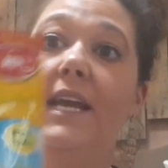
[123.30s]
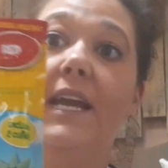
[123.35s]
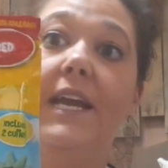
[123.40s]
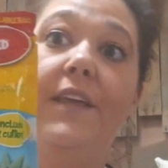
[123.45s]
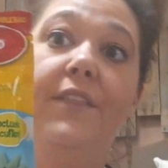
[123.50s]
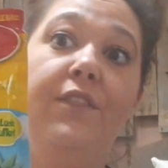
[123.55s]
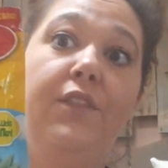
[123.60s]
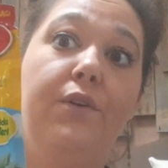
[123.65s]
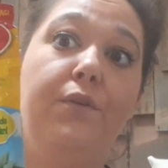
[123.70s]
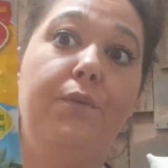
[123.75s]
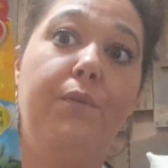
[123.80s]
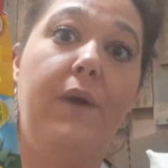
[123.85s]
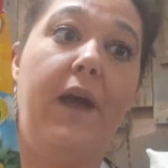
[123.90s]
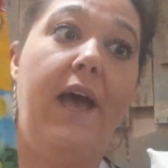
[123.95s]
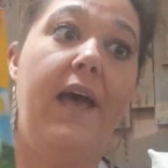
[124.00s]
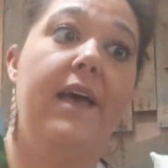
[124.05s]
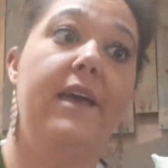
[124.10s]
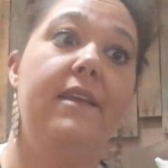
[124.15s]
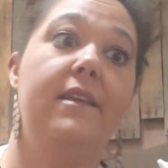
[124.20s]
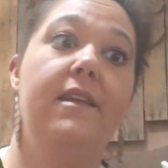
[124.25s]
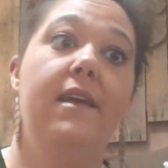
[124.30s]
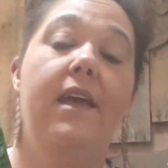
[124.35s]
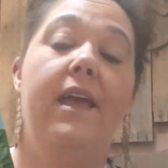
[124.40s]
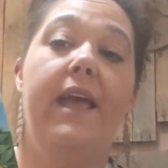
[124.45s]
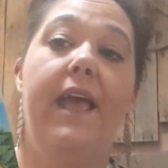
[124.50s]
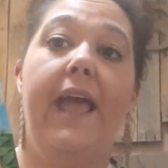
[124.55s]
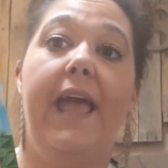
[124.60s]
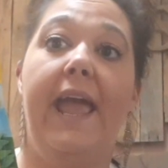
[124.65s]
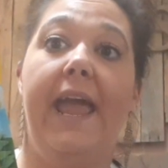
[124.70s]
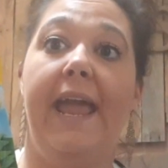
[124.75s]
in the red
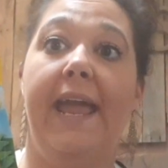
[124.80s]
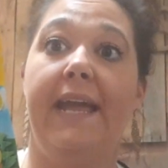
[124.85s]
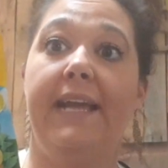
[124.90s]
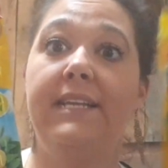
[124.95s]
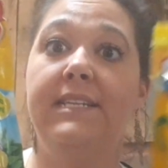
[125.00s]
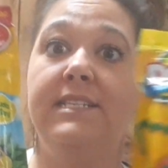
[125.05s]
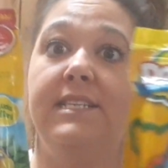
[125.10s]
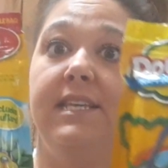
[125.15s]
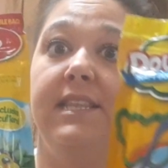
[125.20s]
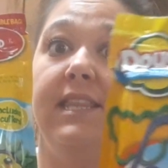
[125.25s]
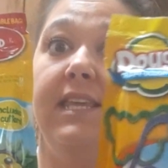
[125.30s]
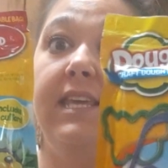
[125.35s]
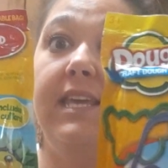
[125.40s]
and in the